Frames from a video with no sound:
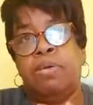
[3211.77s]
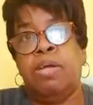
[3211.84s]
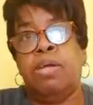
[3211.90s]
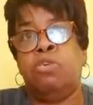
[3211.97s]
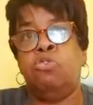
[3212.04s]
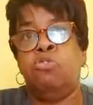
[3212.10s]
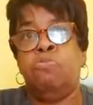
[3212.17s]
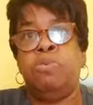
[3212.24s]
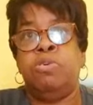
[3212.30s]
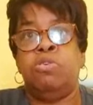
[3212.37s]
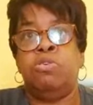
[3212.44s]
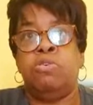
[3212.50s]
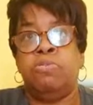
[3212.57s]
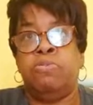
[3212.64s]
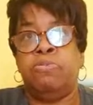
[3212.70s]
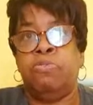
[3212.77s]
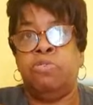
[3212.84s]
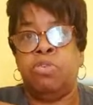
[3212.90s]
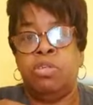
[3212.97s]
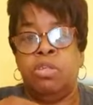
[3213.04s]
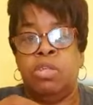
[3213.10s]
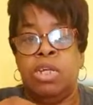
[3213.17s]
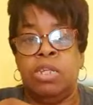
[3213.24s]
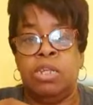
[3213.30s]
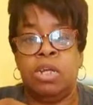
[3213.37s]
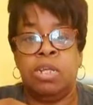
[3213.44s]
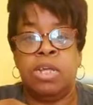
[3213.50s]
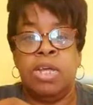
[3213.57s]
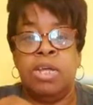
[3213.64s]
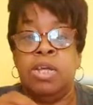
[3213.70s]
And you'll be good for things
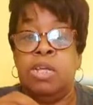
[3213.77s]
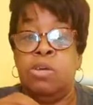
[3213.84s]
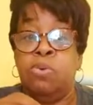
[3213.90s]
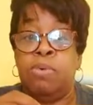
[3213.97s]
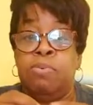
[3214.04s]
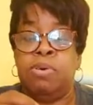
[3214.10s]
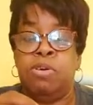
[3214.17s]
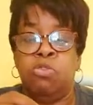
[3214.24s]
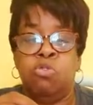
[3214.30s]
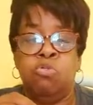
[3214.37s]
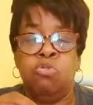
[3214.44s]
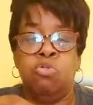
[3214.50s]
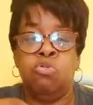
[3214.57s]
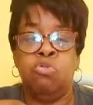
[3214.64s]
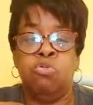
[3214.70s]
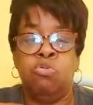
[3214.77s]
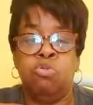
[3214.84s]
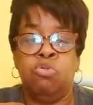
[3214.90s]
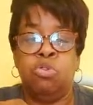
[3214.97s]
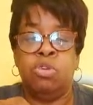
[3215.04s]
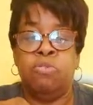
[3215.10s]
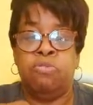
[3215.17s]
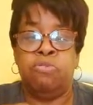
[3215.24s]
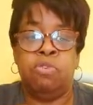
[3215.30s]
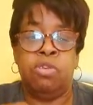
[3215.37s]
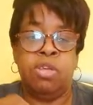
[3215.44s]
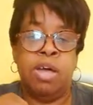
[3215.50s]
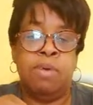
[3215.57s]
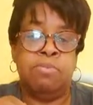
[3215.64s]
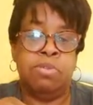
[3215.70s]
like that anyway, because you do different
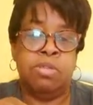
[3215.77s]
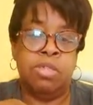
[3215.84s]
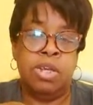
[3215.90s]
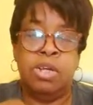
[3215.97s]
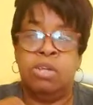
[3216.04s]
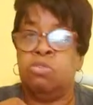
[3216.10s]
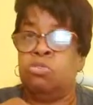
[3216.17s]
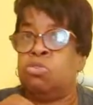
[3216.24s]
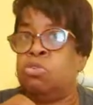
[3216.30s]
types of things.